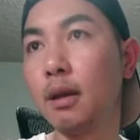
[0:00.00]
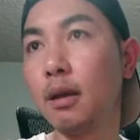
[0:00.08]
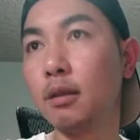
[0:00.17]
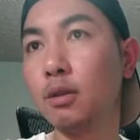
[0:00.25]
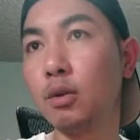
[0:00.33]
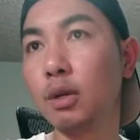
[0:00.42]

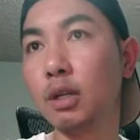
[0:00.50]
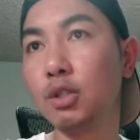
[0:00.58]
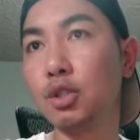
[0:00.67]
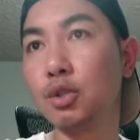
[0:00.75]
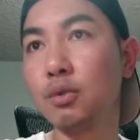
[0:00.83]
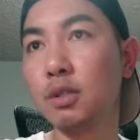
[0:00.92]
and you can
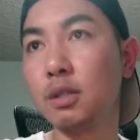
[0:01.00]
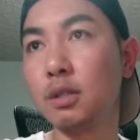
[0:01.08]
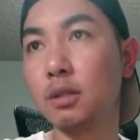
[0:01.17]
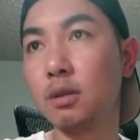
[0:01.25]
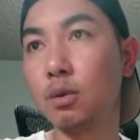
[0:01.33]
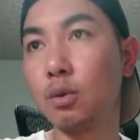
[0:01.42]
choose the
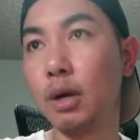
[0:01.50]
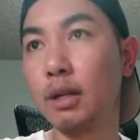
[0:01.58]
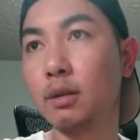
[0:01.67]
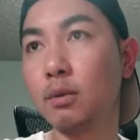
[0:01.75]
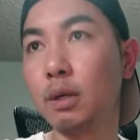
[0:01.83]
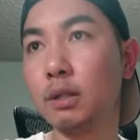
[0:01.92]
right
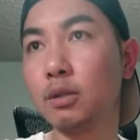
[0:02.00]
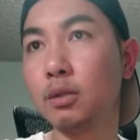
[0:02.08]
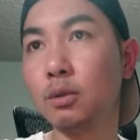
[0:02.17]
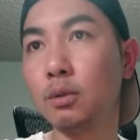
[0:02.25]
one to